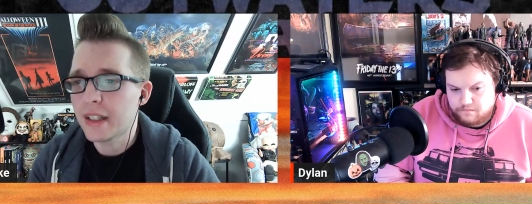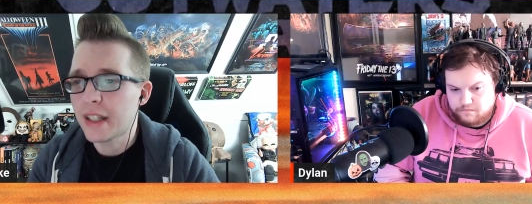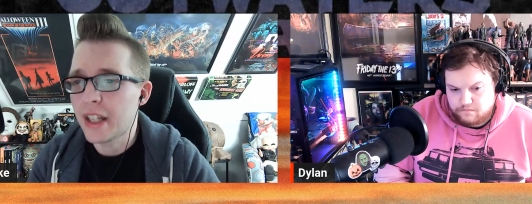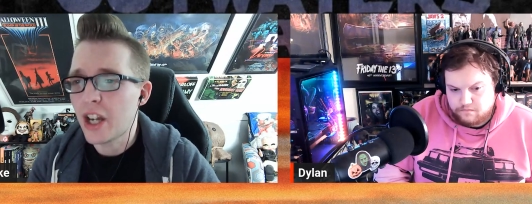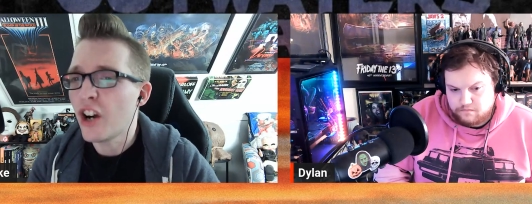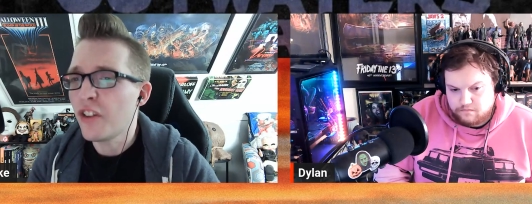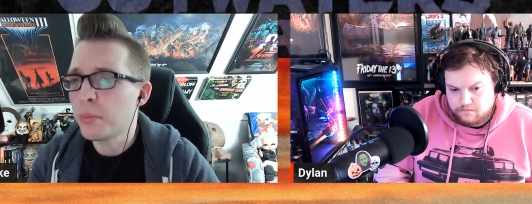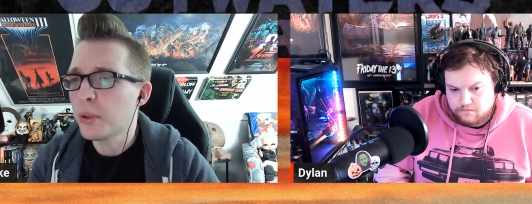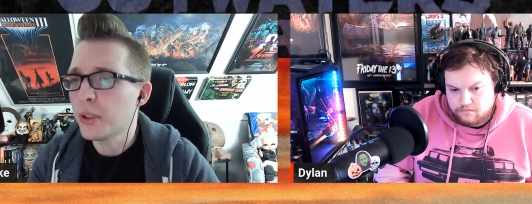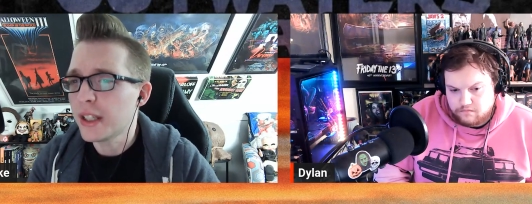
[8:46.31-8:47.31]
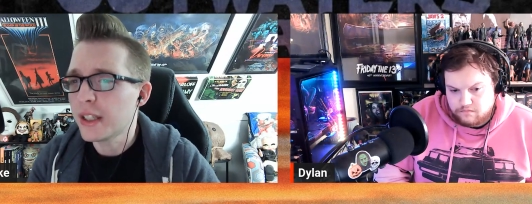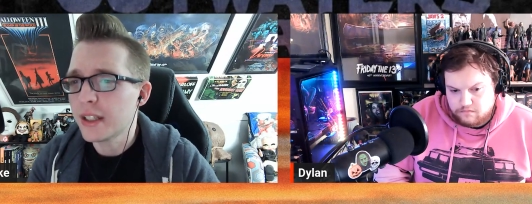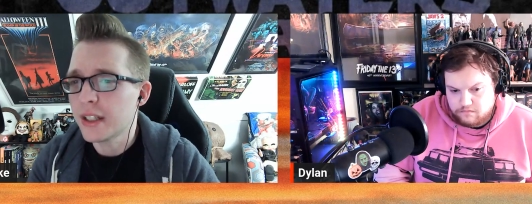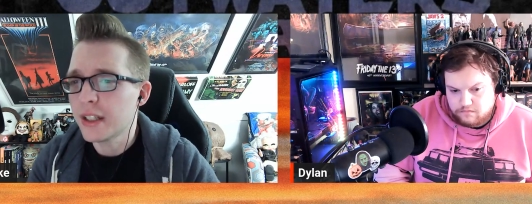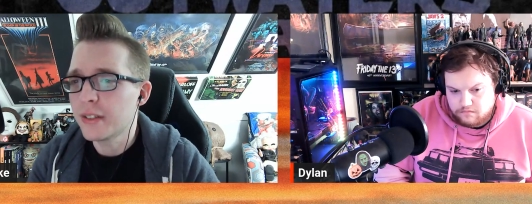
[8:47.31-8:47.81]
Speaker 1: the
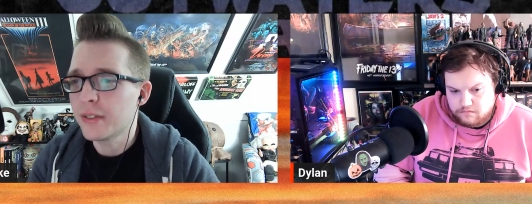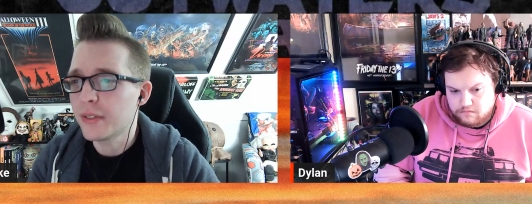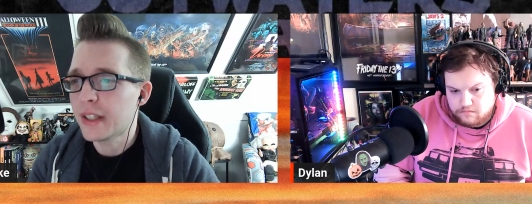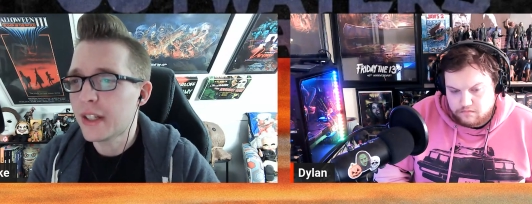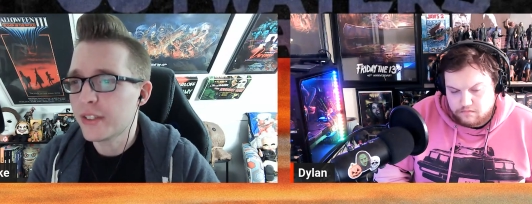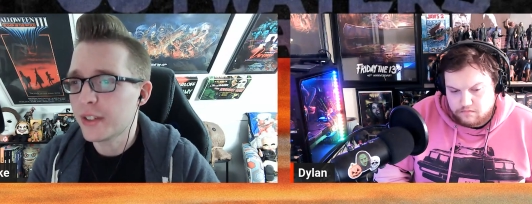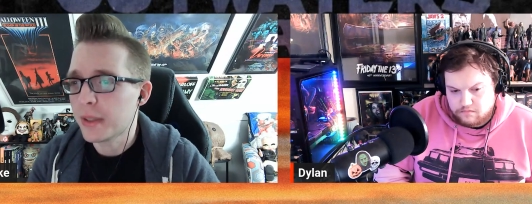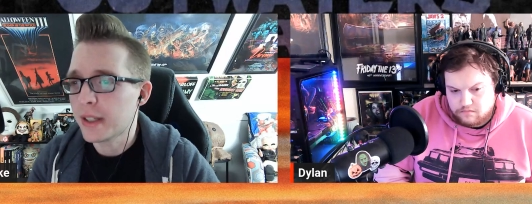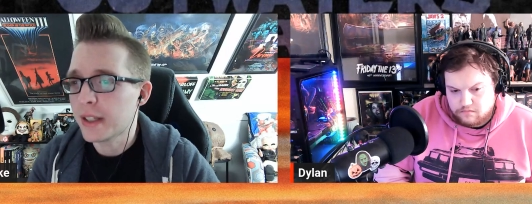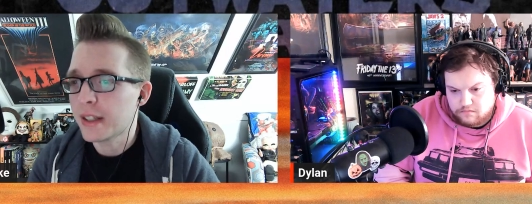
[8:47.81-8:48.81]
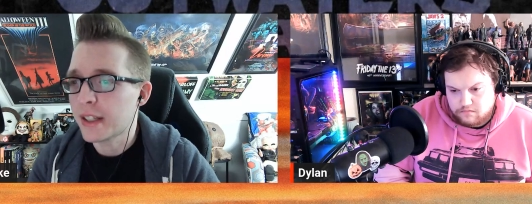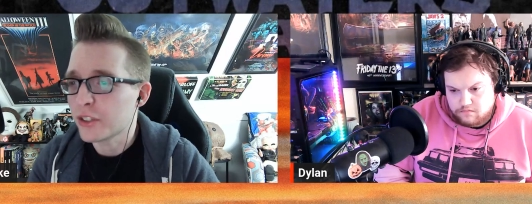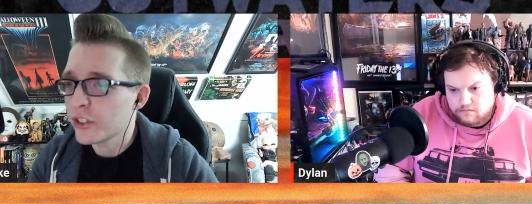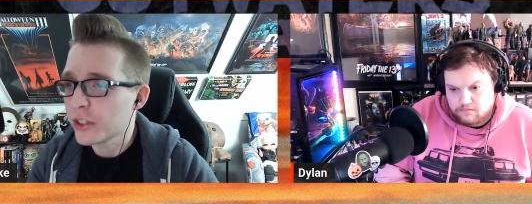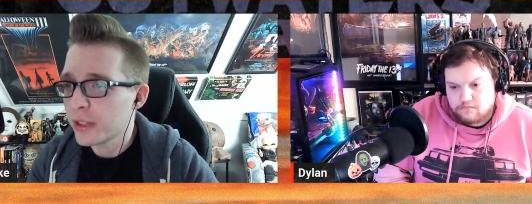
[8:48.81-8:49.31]
off-putting of, you know, some of the, the
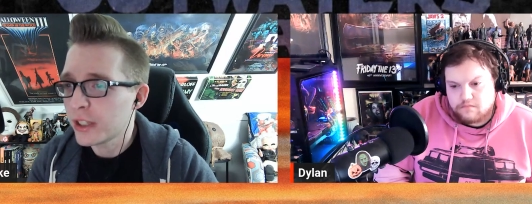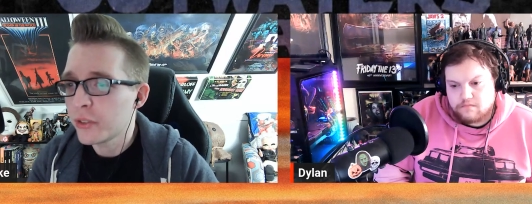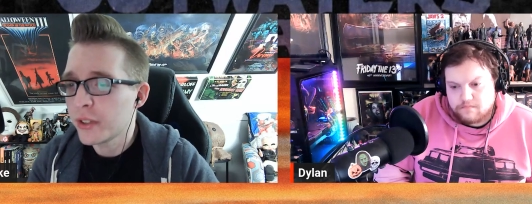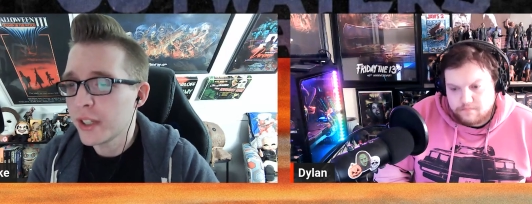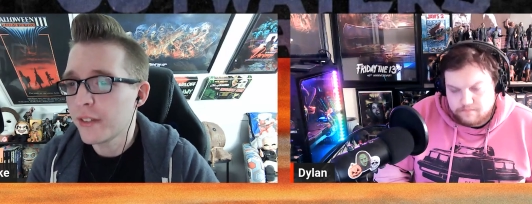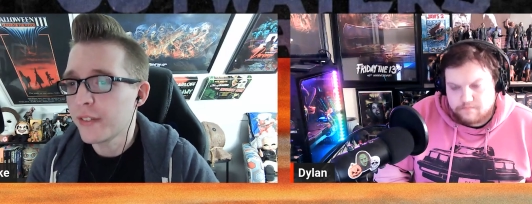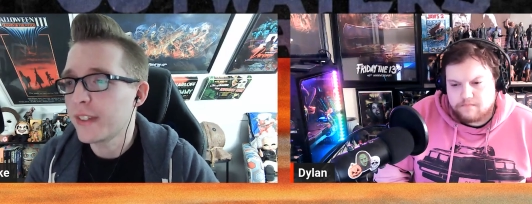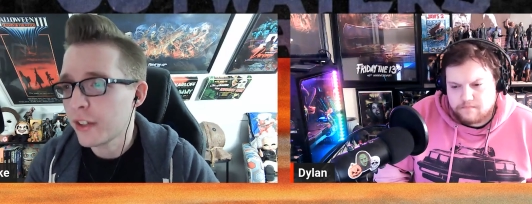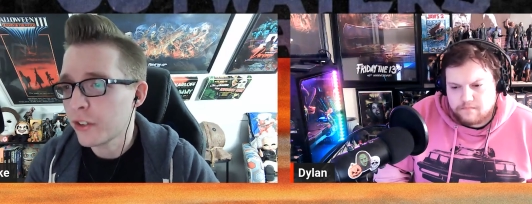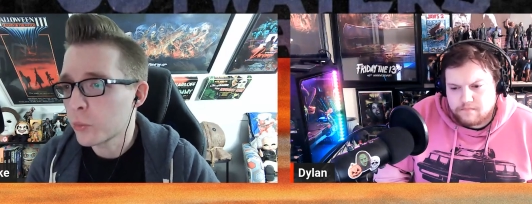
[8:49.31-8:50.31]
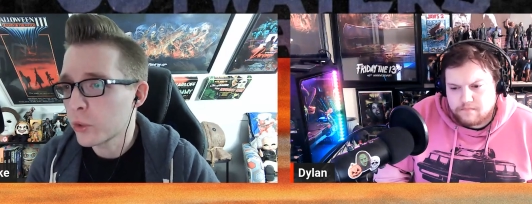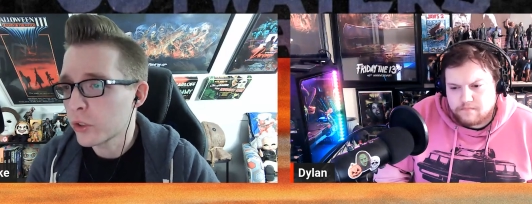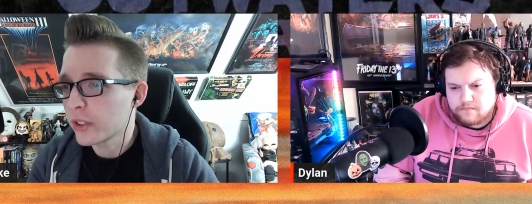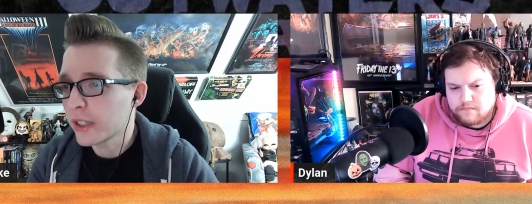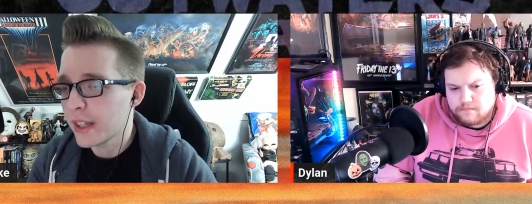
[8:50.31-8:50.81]
close-ups that you get of these
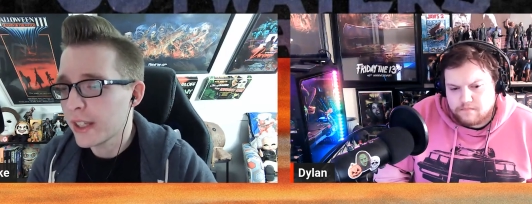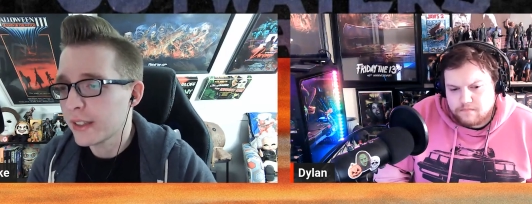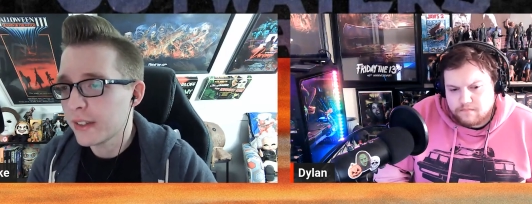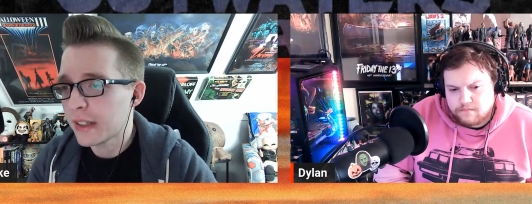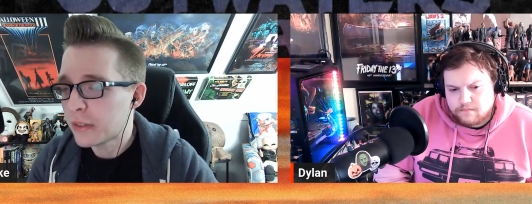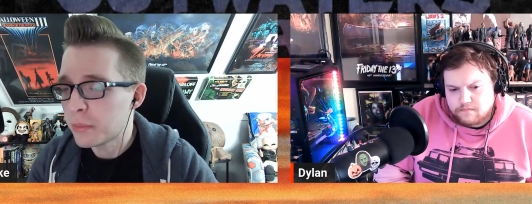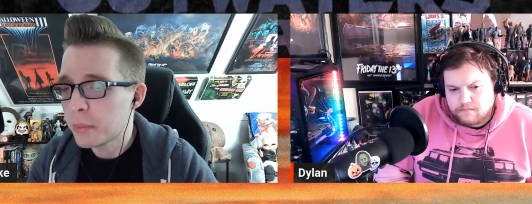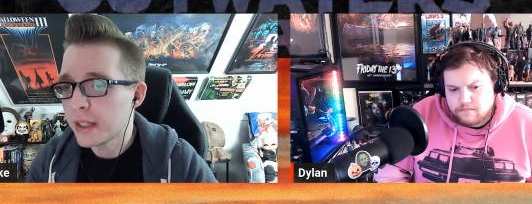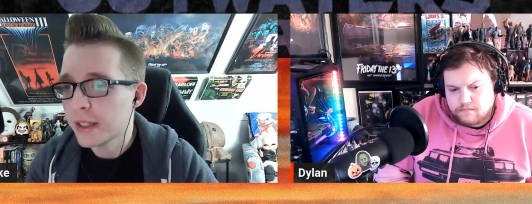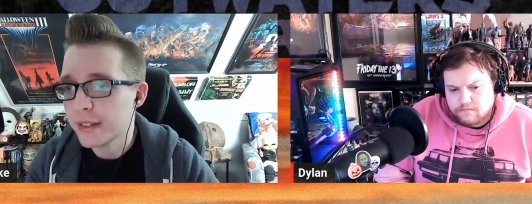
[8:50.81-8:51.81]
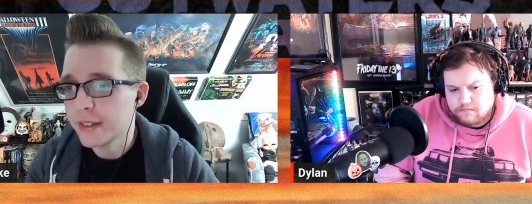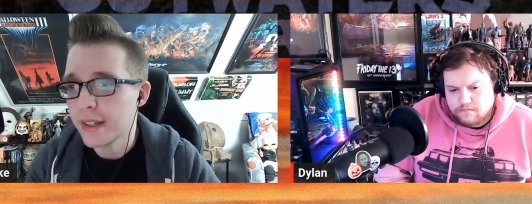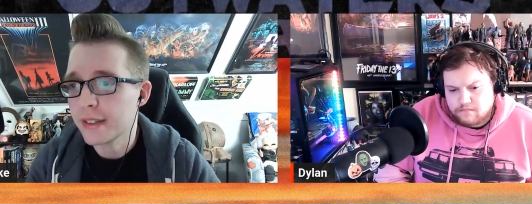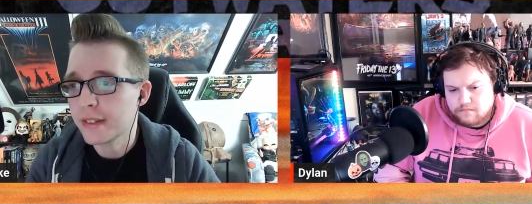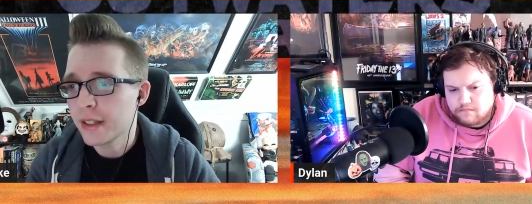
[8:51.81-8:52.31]
otherworldly things, these beings
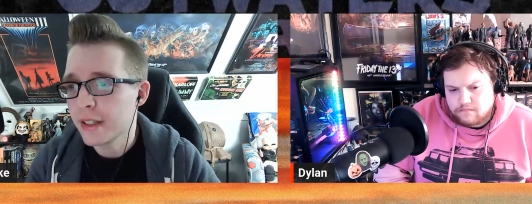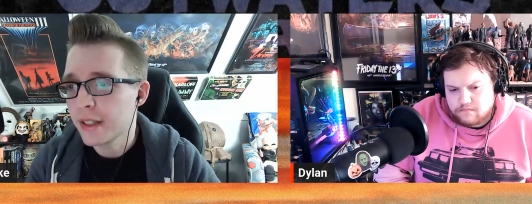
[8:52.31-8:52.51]
and things.